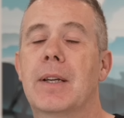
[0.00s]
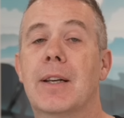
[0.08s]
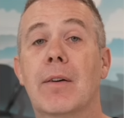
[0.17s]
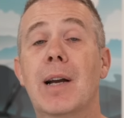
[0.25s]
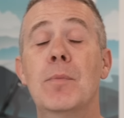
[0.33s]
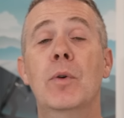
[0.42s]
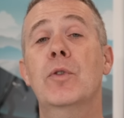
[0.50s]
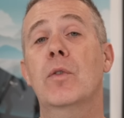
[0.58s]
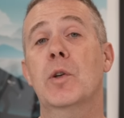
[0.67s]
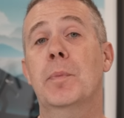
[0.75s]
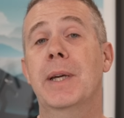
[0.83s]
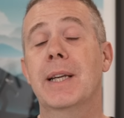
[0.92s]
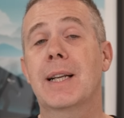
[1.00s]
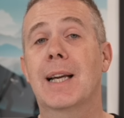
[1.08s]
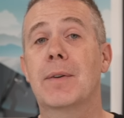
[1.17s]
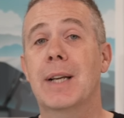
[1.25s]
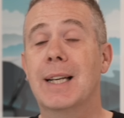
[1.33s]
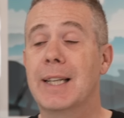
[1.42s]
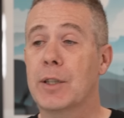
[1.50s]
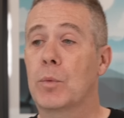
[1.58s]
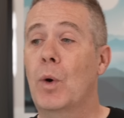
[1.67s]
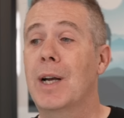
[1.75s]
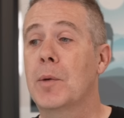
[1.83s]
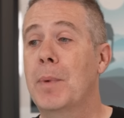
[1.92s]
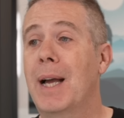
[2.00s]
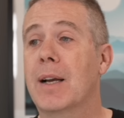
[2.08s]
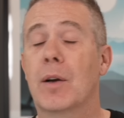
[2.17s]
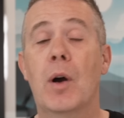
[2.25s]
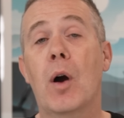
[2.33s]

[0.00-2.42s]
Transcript: Now, I moved over to pCloud a little while back,